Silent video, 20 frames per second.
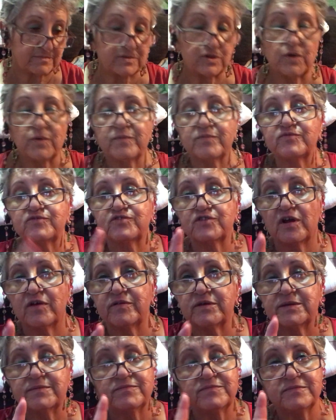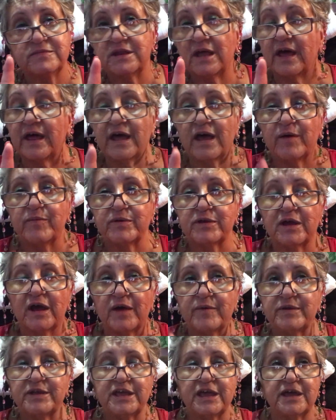No, sorry, not
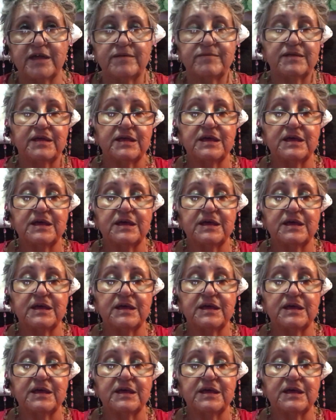Hobby yet.